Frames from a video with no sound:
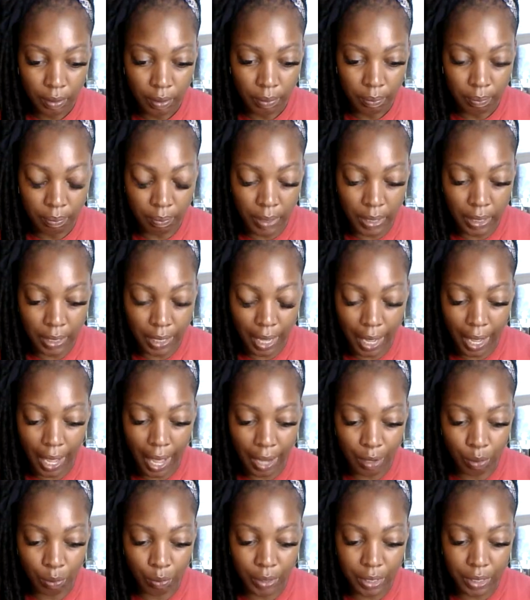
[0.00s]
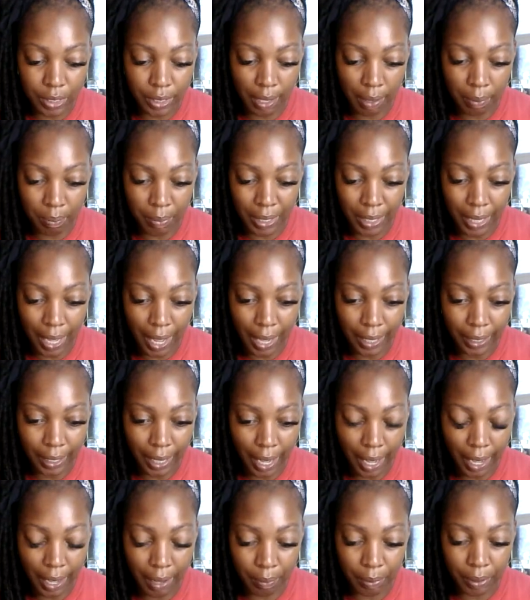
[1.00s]
meet i don't want to say meet out of
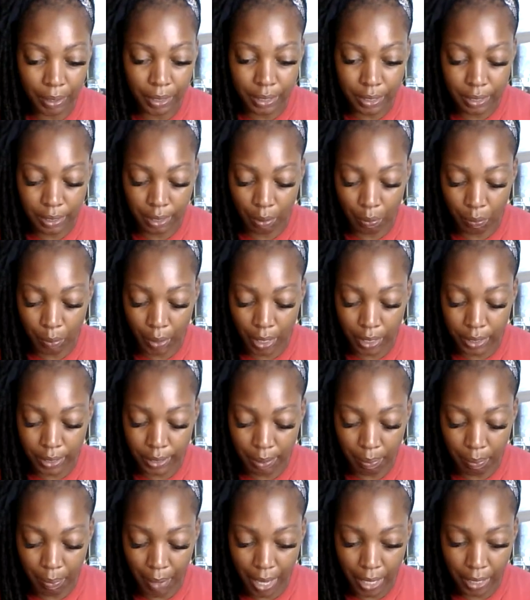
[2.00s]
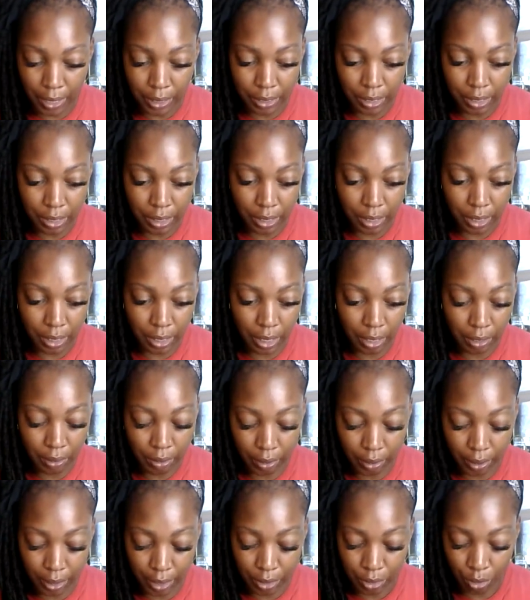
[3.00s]
eye but it's somewhere somebody just
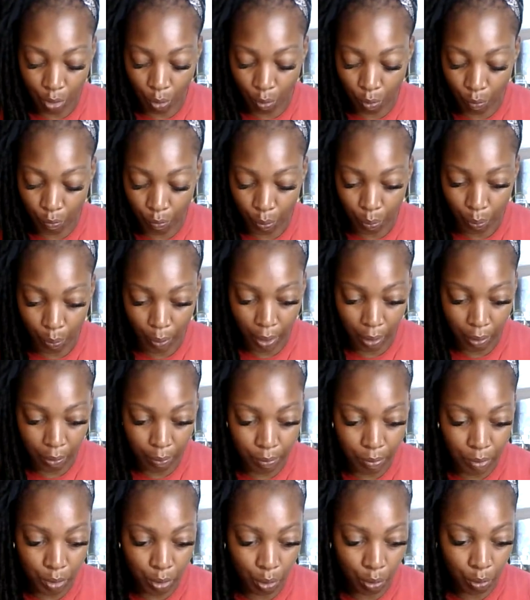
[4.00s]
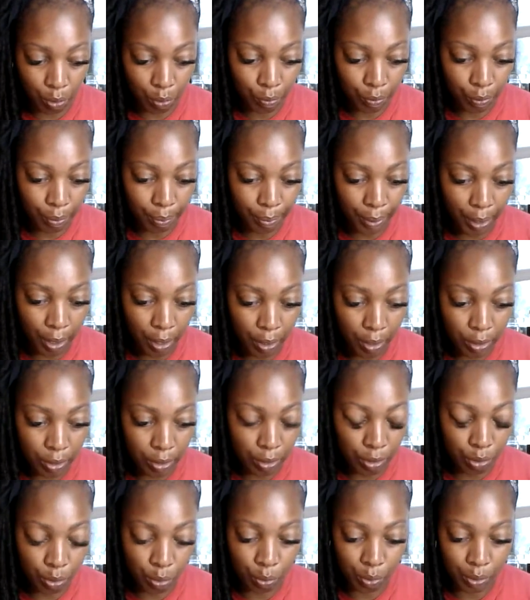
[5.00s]
either gets overwhelmed or
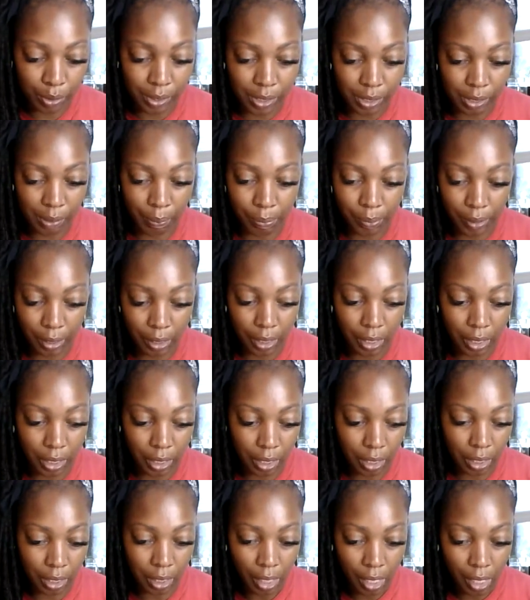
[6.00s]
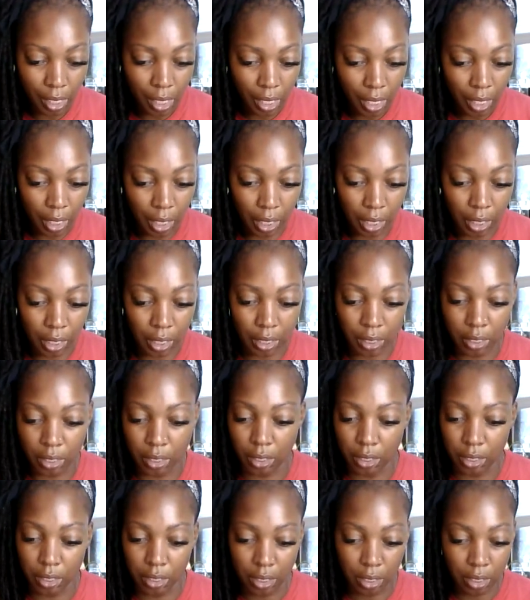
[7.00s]
overburdened or something here
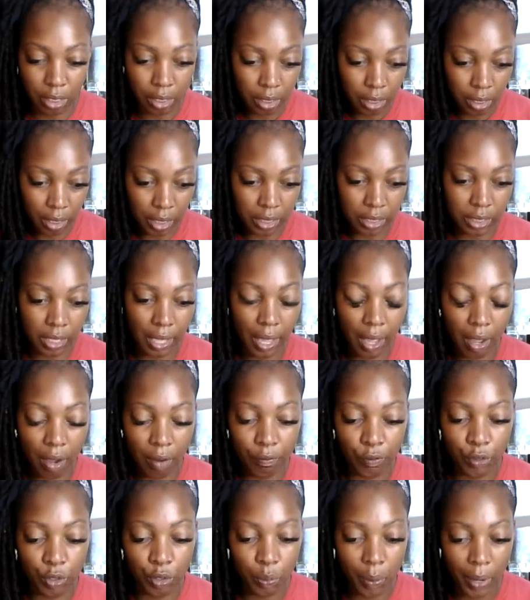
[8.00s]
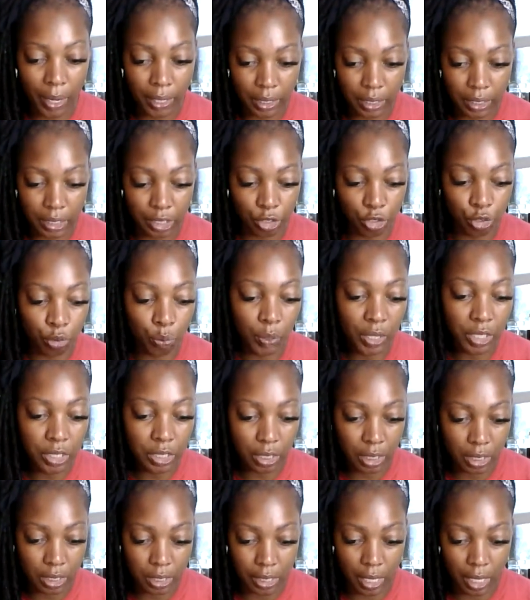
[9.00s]
and it's that unrequited
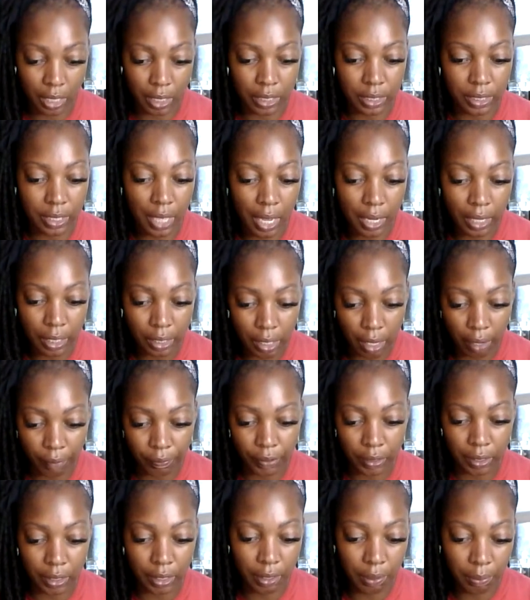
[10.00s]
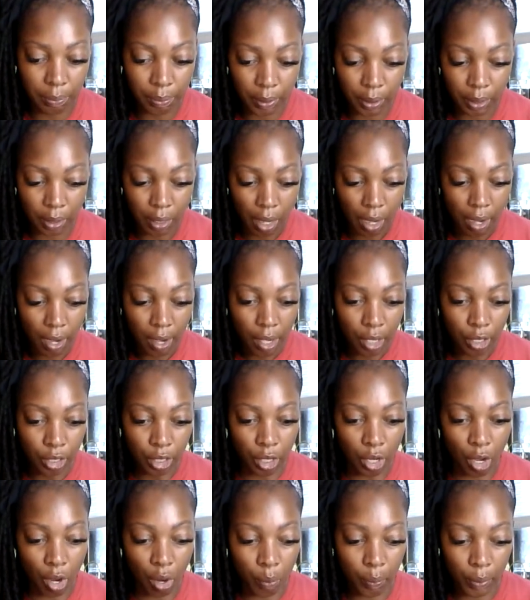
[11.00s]
situation it's like it's not enough to keep it
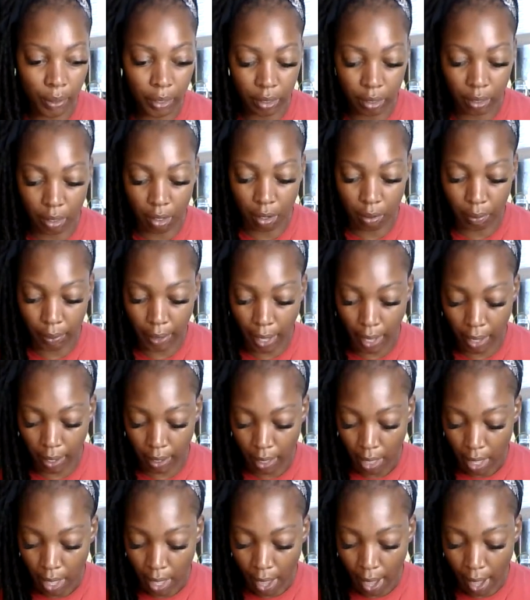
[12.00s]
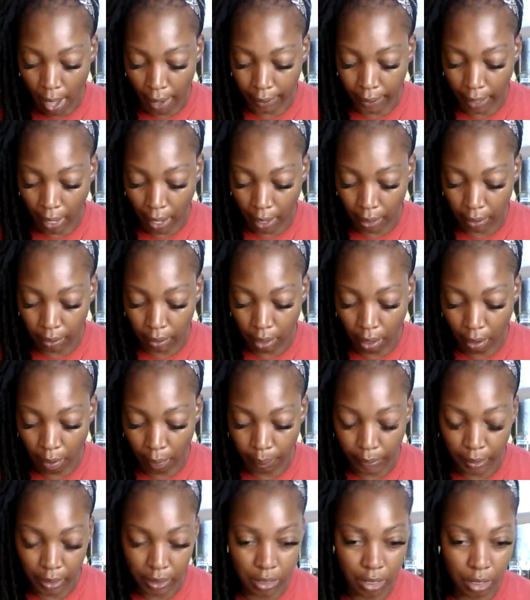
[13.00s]
going okay i got
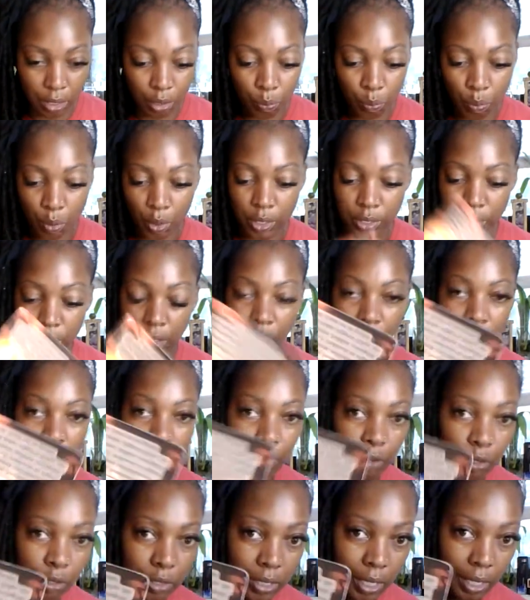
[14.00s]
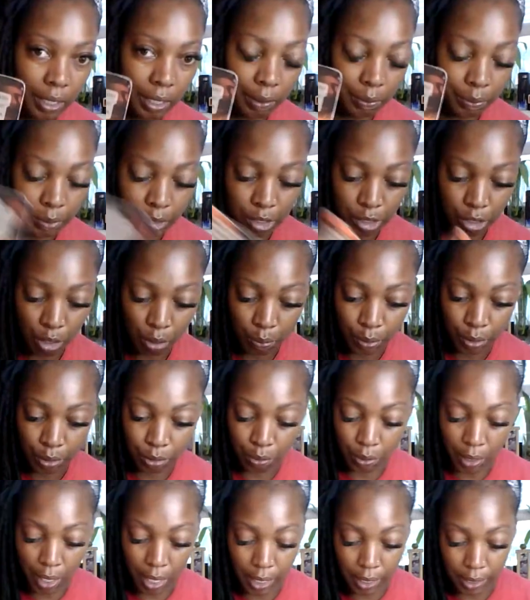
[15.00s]
um, the ten of wands in reverse like i was showing you
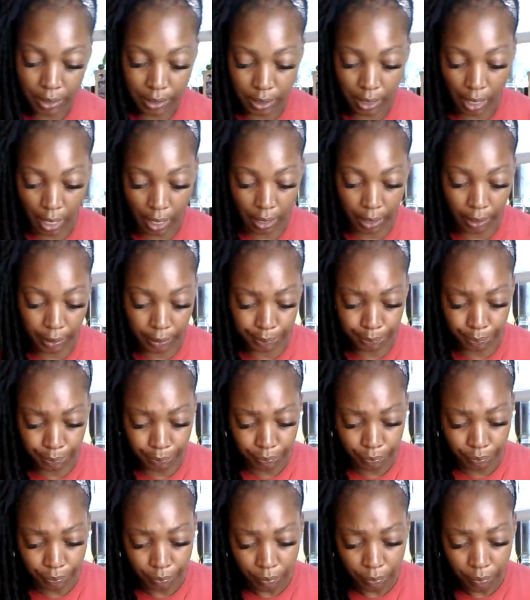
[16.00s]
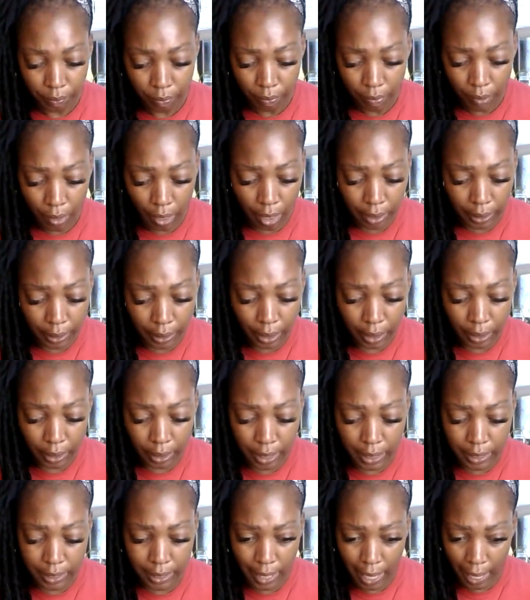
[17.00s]
guys and again
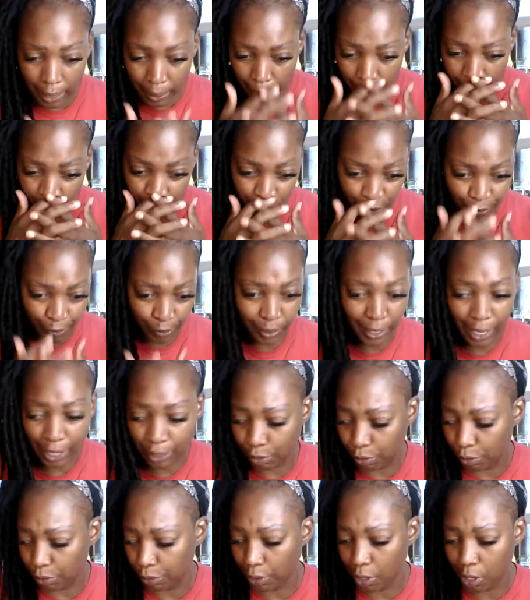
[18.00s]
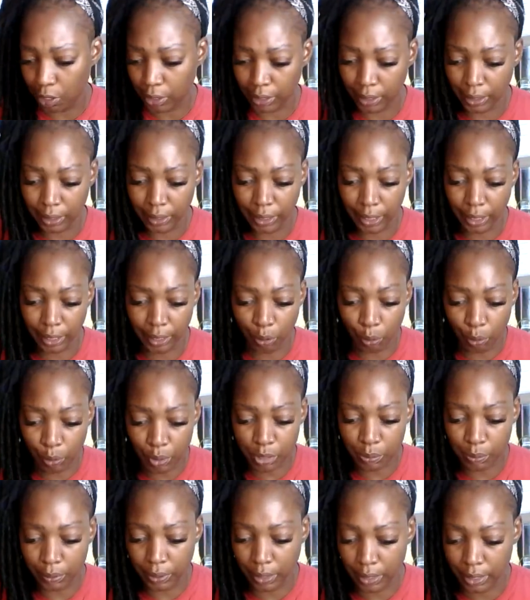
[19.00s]
it's like you feel like you're flogging a dead
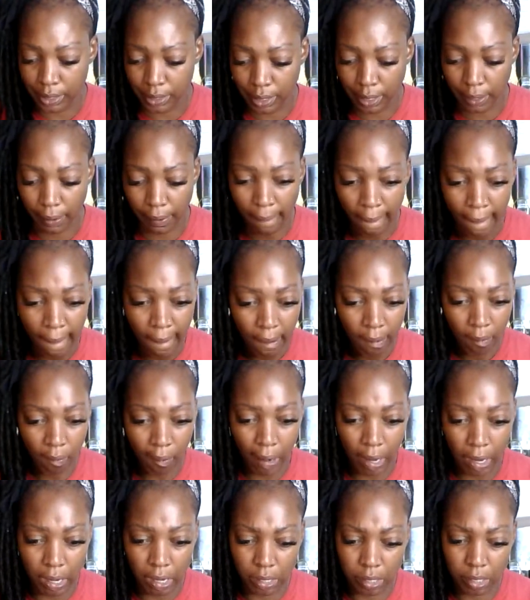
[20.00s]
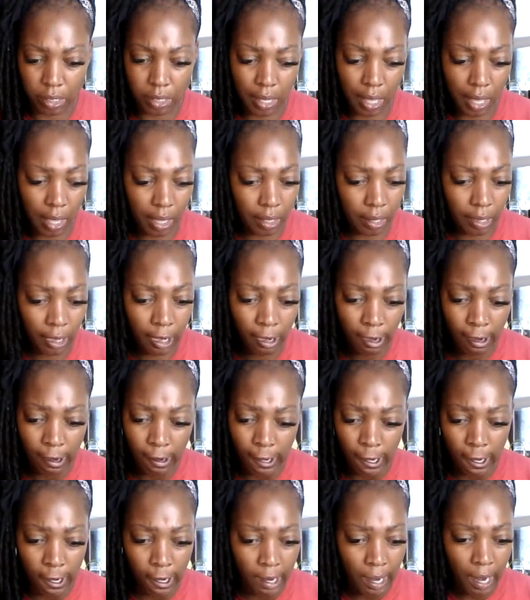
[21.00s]
horse with this thing right it's like
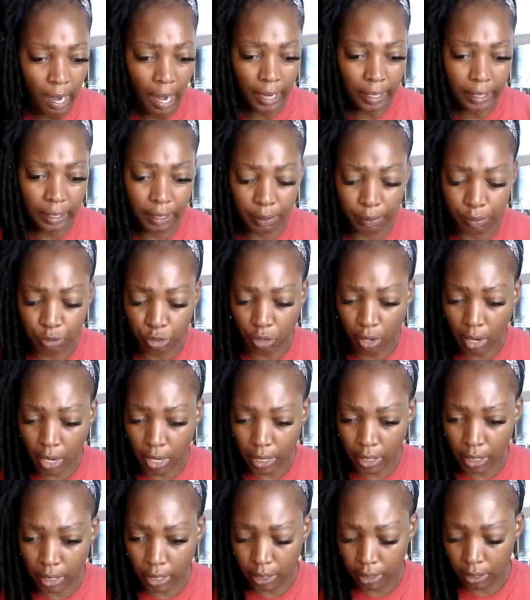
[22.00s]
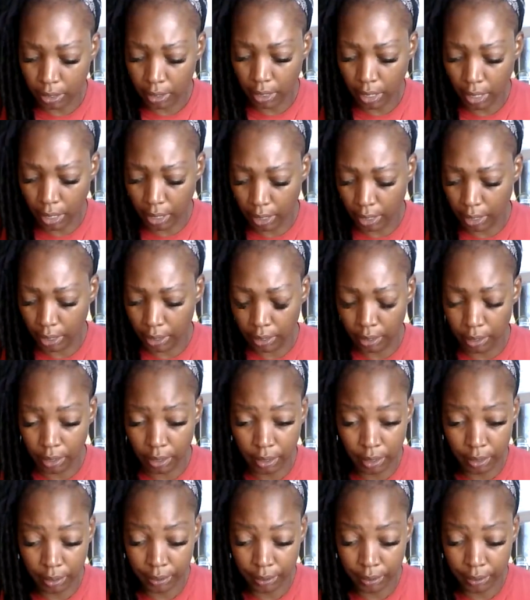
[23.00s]
i keep trying and